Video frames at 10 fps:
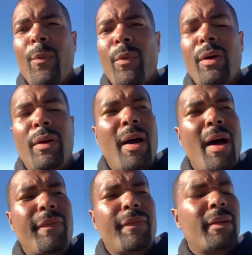Well,
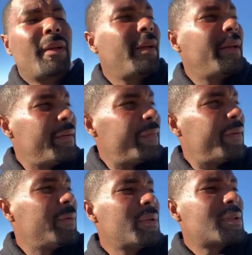I, if
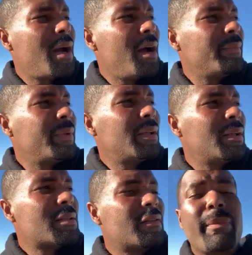he retired
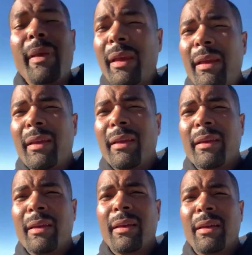because of me,
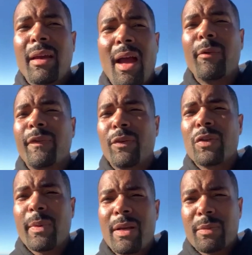I would feel
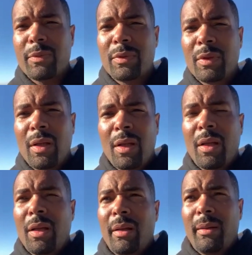responsible.
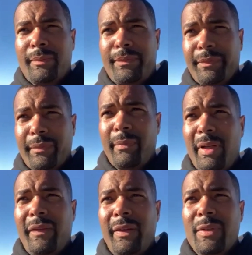
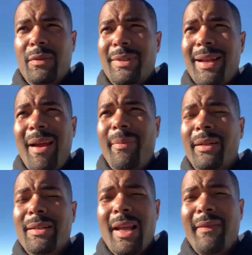But if his
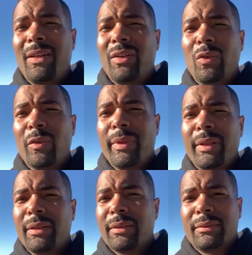retirement doesn't have nothing to do with
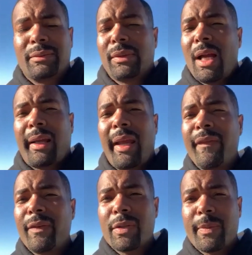me, I can't
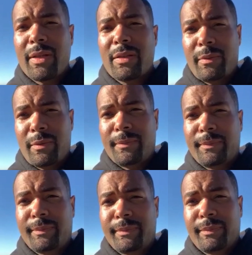feel responsible.
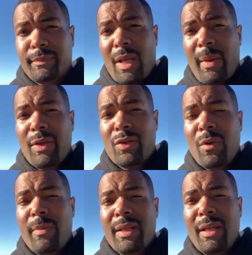I mean, so
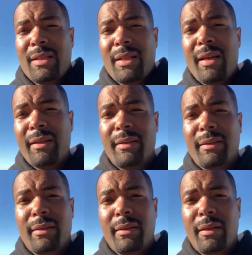what I'm saying is that,
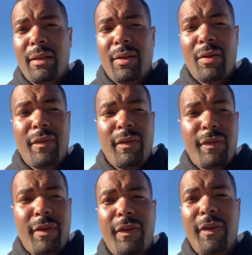you know, if he,
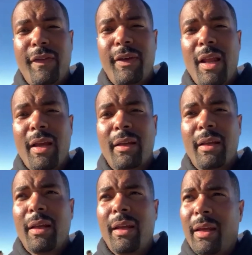if he felt like
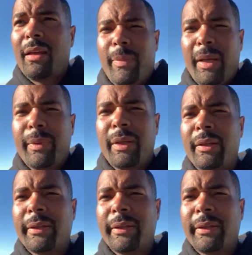he could beat me,